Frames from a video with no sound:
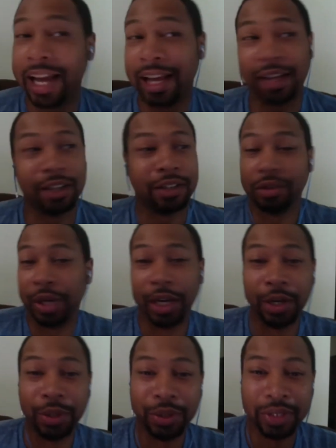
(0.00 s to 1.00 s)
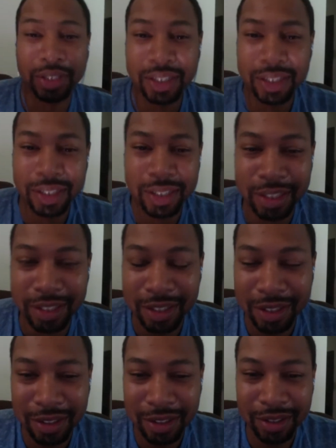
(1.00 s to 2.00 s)
Maybe they was they was looking at the
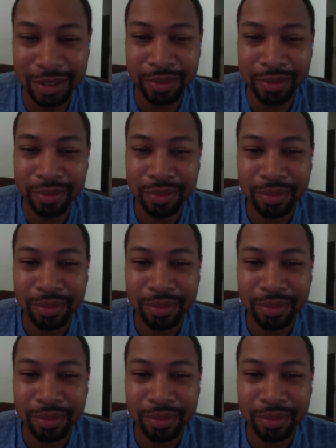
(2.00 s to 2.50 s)
same fact sheet.